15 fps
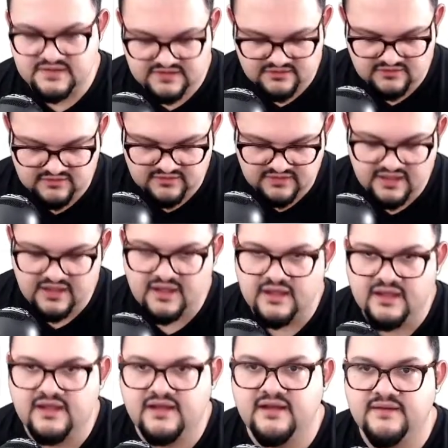So
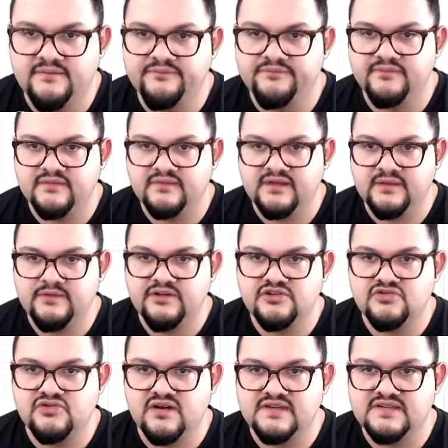I'm going to
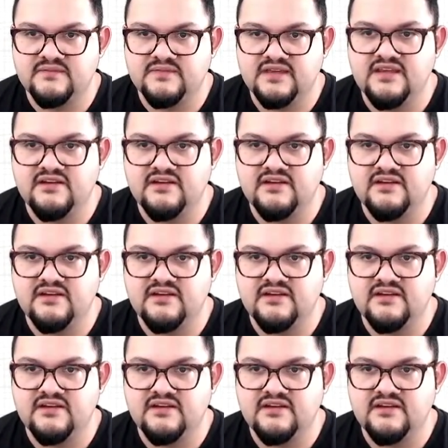draw something